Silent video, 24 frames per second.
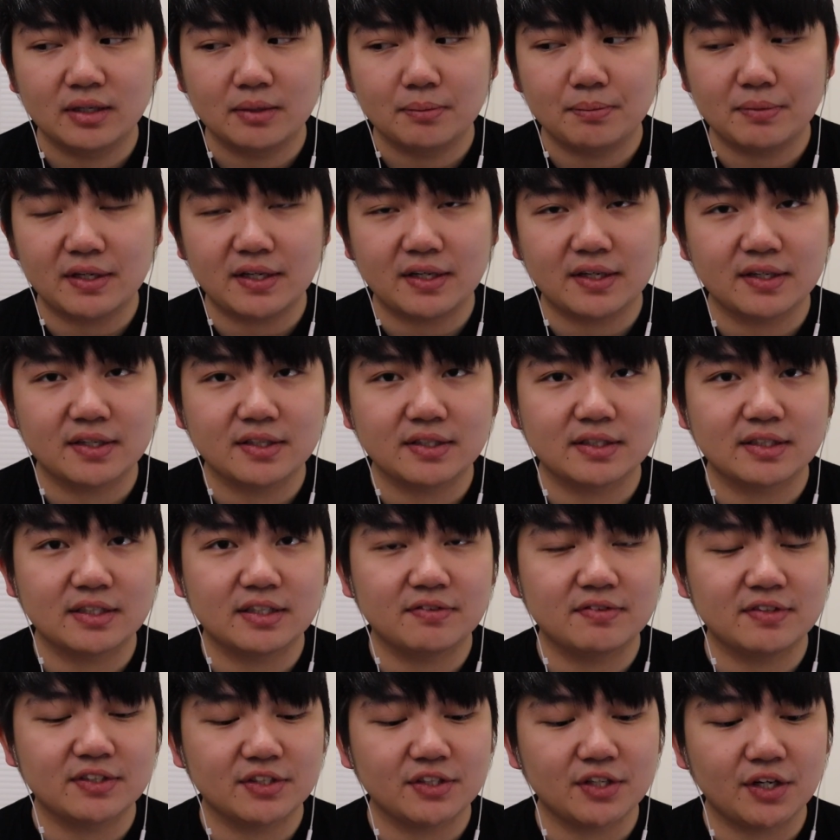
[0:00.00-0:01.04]
because
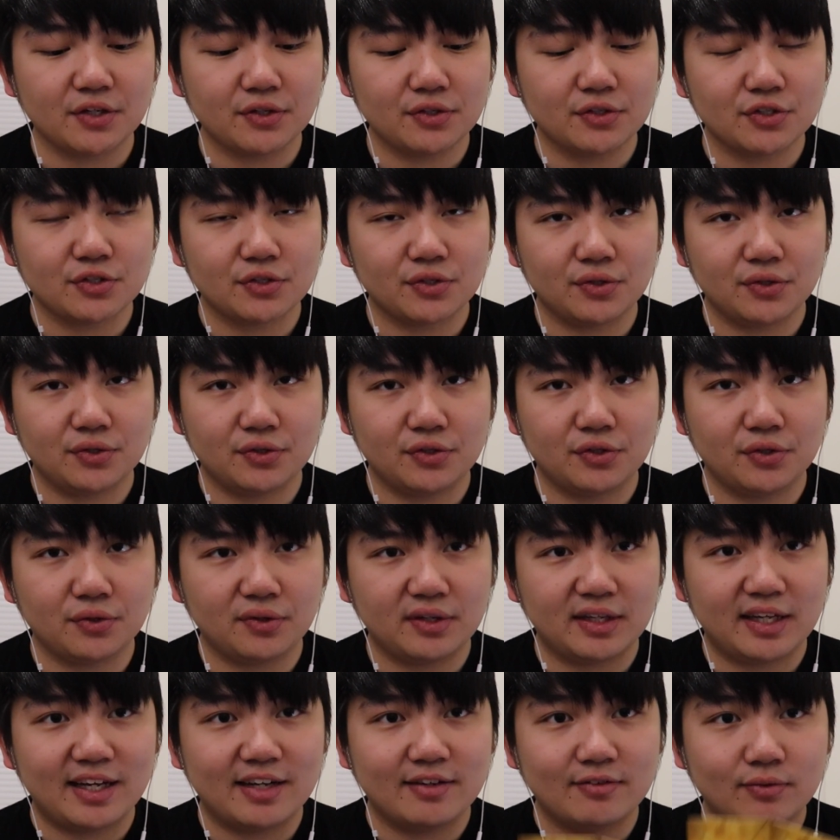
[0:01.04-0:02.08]
if it's not your turn, you
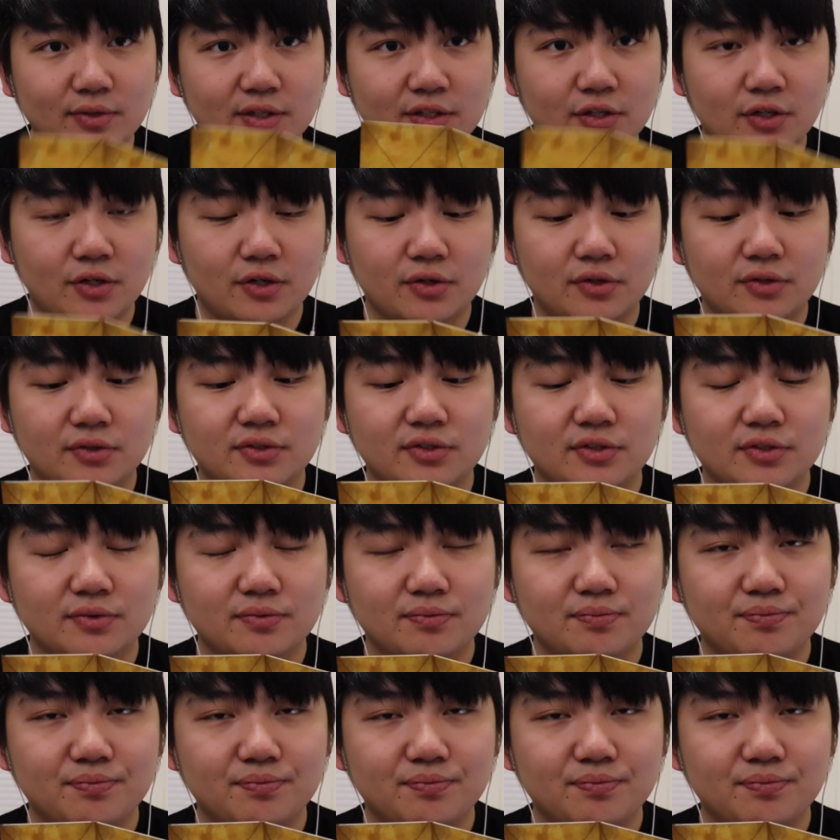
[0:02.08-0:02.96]
only have one card.